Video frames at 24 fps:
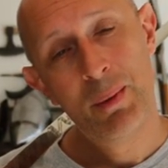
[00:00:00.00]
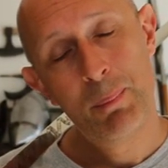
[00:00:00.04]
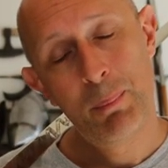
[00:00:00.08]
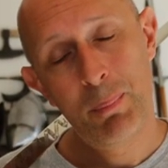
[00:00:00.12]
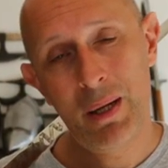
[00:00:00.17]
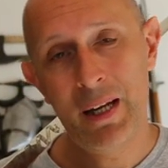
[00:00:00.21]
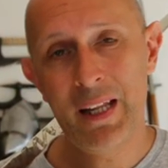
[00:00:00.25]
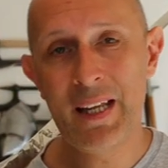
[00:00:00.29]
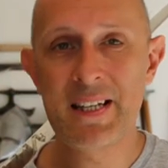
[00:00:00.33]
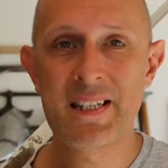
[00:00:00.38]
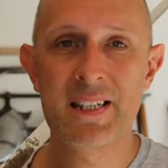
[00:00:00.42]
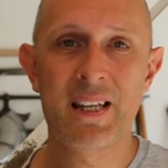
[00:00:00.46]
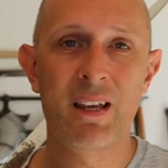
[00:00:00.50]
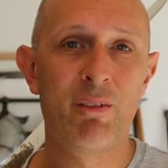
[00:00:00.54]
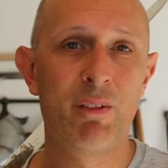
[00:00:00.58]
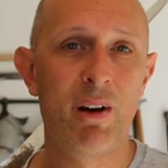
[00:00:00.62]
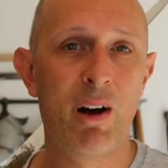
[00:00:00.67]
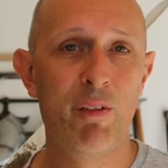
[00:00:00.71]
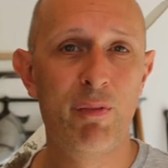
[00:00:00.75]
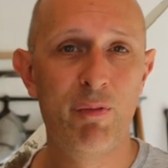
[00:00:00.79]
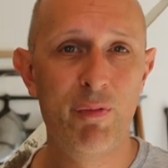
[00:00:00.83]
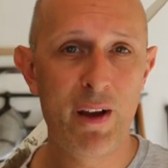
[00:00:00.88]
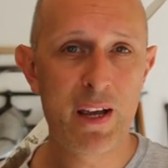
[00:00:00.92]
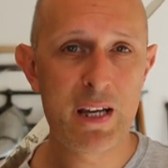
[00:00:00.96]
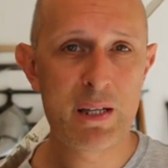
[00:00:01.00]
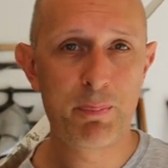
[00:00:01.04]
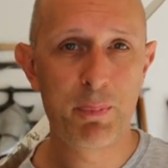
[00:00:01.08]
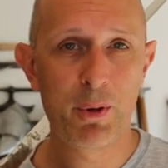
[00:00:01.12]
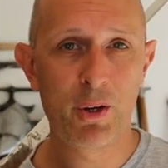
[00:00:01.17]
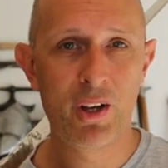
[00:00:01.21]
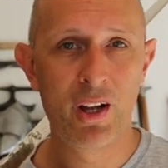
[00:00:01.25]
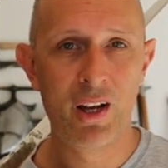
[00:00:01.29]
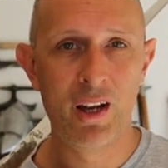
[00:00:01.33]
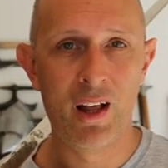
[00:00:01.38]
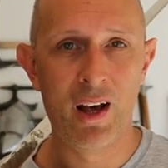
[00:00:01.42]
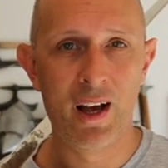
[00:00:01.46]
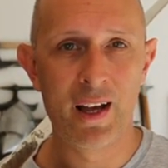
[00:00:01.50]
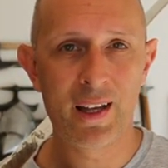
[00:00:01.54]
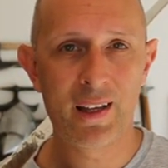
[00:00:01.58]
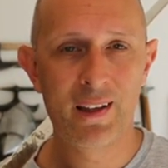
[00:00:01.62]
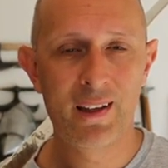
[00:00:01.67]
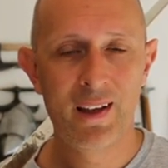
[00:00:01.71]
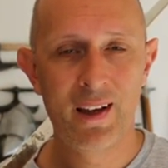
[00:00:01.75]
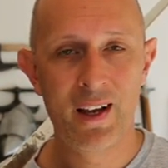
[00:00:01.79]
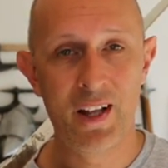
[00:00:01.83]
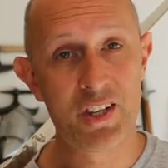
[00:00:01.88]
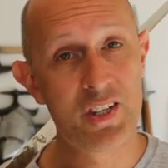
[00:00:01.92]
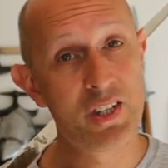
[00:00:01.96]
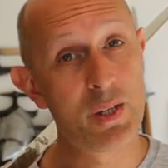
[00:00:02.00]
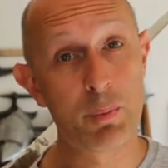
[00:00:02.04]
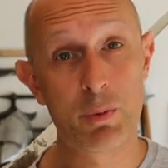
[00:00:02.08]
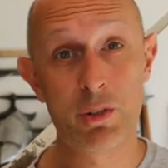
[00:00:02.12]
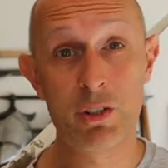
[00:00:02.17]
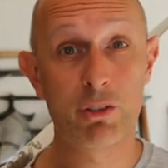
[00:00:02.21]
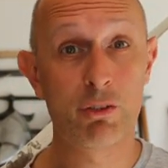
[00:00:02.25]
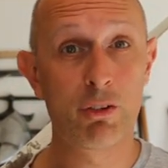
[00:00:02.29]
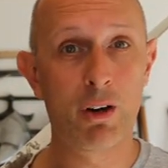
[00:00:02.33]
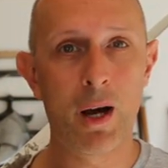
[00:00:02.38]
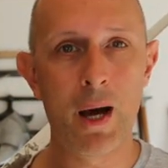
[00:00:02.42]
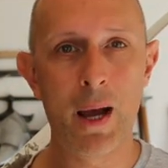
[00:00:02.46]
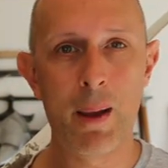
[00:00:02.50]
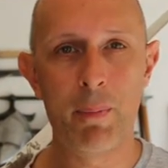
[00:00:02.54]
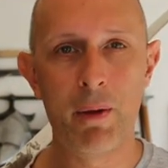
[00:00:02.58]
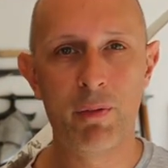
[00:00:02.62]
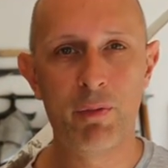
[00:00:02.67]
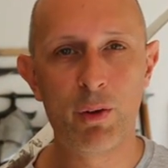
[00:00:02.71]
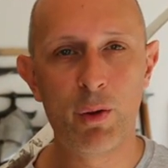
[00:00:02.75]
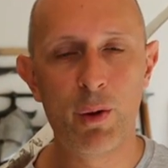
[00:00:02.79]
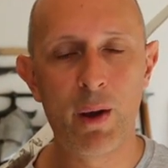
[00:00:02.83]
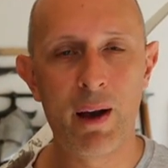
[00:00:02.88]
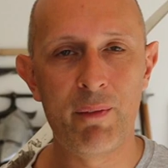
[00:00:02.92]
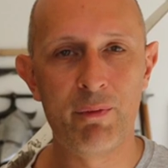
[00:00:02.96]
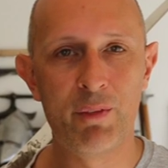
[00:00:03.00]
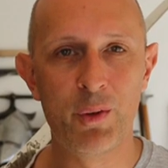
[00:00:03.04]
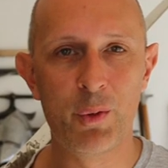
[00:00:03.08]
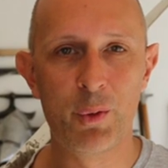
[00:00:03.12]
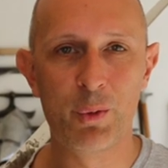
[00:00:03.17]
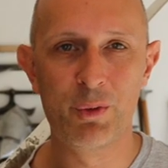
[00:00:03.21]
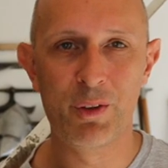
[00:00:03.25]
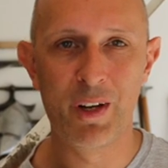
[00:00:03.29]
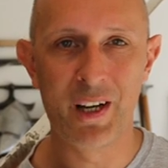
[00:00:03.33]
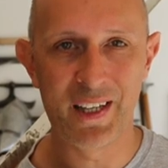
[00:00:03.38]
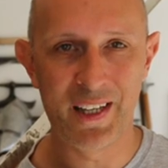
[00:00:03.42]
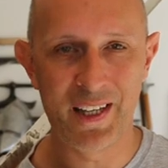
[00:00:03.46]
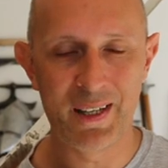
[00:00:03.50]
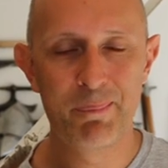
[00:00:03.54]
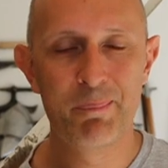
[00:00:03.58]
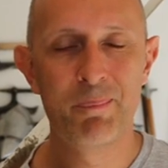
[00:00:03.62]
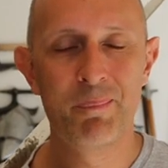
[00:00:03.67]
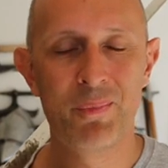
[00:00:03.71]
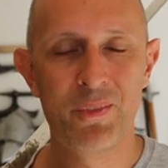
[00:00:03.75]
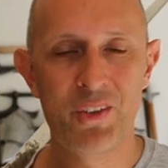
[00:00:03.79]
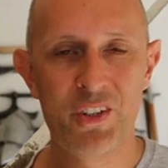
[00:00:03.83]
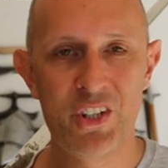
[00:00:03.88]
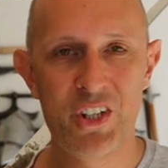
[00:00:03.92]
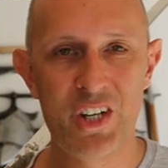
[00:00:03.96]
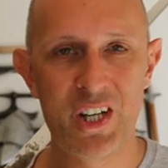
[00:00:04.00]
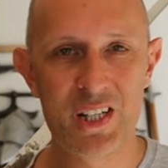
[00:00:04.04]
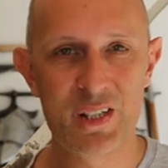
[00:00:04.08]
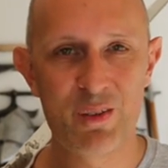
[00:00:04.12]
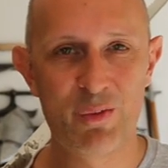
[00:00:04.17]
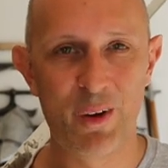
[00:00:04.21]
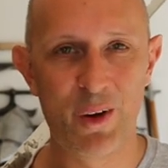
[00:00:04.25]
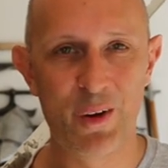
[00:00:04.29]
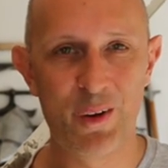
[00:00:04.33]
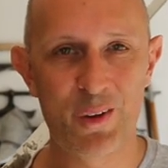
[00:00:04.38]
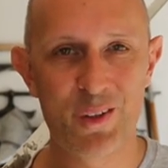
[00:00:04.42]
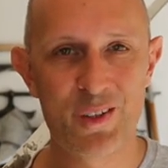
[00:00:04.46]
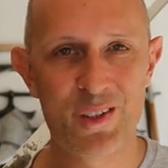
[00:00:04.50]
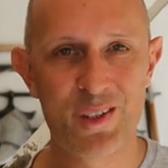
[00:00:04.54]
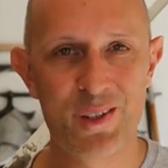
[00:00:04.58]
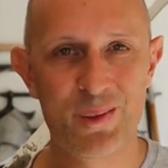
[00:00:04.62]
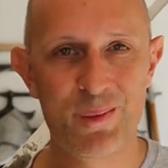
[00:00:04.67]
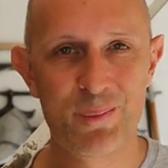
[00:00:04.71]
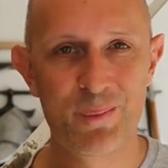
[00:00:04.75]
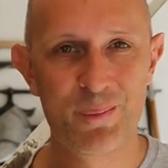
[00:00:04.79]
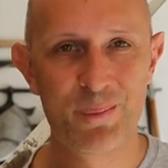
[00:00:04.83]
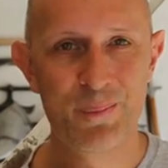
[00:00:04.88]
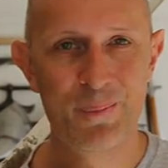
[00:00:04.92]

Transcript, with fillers: Please give our Facebook a like and subscribe if you haven't already. Cheers, folks.